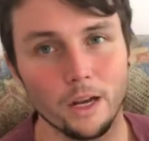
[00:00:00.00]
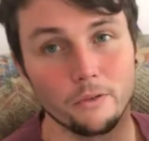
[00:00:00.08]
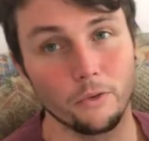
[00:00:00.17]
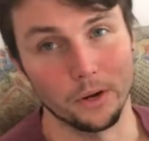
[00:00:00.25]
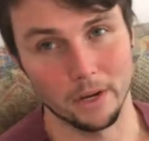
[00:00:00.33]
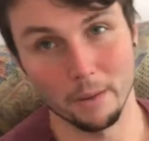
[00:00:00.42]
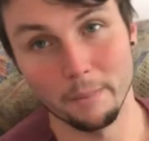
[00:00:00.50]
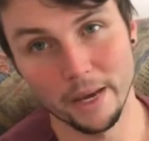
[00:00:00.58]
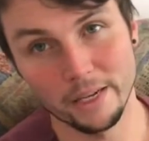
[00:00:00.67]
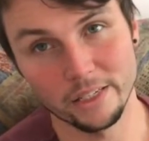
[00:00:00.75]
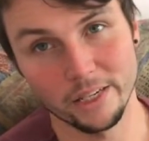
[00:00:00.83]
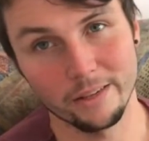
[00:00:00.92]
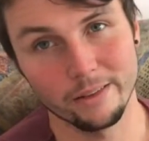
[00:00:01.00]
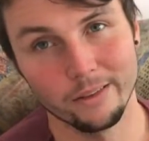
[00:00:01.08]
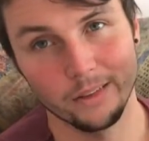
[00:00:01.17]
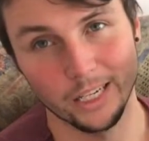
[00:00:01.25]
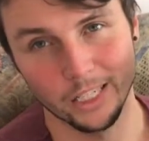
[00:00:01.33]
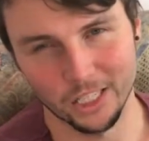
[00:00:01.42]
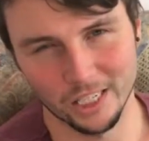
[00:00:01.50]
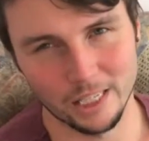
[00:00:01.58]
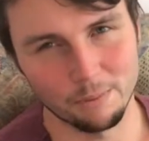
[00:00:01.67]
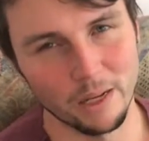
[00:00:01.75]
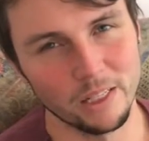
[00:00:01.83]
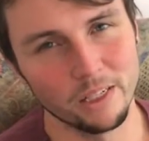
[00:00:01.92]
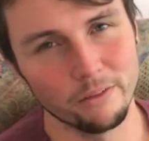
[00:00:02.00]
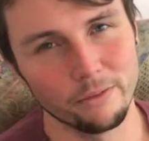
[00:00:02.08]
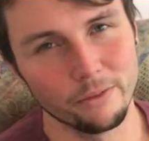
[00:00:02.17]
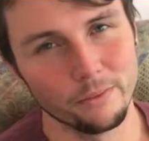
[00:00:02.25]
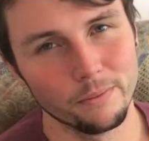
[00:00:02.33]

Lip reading: are freaking amazing. They're just expensive.